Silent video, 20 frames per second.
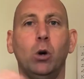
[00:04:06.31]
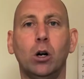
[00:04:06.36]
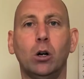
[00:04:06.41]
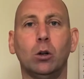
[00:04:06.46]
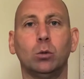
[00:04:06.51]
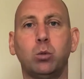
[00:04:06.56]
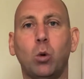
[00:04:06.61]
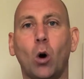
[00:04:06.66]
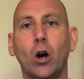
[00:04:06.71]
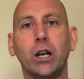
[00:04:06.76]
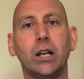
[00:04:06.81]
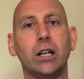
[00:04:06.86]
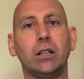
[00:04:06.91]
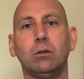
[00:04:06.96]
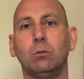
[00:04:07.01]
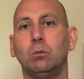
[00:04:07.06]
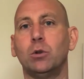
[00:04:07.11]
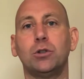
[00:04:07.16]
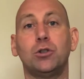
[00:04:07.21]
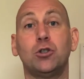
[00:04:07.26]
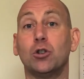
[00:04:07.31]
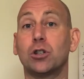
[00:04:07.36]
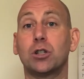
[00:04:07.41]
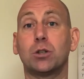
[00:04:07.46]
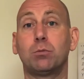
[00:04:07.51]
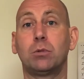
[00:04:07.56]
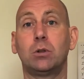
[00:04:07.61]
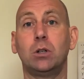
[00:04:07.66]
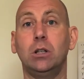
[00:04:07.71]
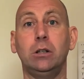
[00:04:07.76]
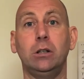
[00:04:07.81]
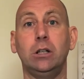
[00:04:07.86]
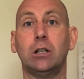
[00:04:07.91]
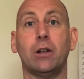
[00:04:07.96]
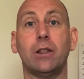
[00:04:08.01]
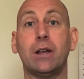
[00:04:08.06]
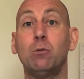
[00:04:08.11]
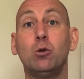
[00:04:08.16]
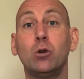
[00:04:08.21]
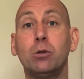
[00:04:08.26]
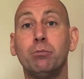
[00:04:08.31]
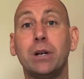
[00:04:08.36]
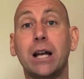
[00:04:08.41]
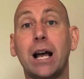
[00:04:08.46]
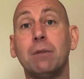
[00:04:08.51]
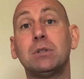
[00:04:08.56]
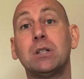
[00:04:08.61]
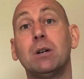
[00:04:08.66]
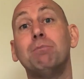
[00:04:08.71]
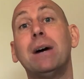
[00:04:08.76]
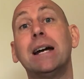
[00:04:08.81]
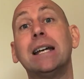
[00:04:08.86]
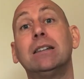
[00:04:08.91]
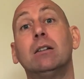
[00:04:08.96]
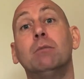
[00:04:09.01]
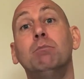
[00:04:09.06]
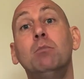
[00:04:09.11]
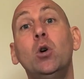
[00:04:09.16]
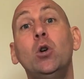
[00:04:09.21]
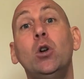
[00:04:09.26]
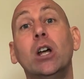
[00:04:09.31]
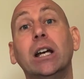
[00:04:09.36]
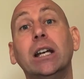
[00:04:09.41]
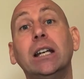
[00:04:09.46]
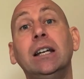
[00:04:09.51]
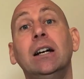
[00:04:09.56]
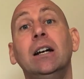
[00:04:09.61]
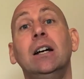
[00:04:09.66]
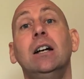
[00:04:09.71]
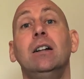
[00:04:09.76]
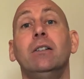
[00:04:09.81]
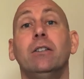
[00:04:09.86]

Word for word: worldwide would just you know they wouldn't be able to make the money